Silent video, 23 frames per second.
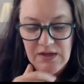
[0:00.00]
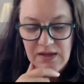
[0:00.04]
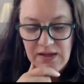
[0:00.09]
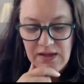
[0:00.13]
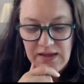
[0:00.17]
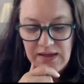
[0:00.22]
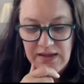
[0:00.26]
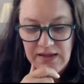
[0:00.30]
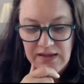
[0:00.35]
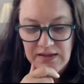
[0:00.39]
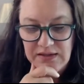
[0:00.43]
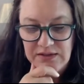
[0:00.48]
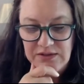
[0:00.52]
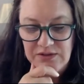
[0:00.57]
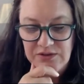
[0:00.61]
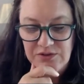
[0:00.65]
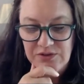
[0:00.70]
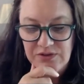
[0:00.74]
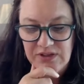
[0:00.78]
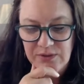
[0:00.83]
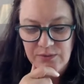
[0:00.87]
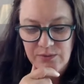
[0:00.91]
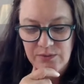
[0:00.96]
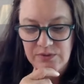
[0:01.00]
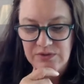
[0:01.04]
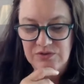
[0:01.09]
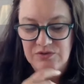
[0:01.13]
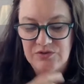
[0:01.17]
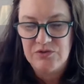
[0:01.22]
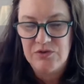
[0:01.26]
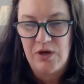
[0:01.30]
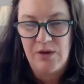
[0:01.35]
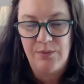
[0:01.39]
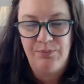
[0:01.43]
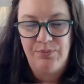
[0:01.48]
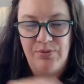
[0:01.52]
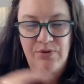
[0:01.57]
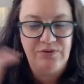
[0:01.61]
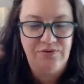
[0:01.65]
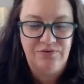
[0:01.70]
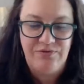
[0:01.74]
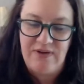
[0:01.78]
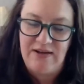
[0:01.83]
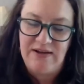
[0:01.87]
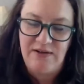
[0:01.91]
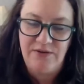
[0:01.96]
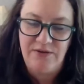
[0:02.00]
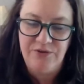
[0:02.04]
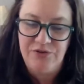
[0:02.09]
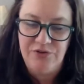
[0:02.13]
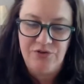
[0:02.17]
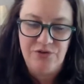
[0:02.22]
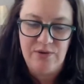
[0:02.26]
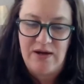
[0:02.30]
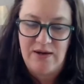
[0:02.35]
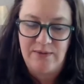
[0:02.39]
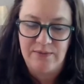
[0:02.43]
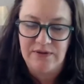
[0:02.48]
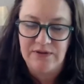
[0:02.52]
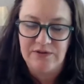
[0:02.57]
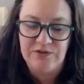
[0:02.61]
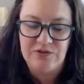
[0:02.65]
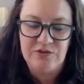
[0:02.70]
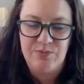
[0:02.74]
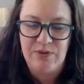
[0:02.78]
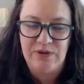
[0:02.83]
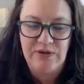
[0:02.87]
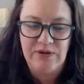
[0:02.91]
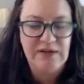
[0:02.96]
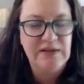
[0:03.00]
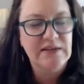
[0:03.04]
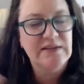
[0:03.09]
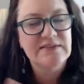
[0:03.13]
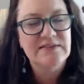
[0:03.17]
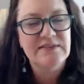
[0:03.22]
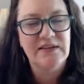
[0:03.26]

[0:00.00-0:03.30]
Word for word: And it was a profound two hour experience.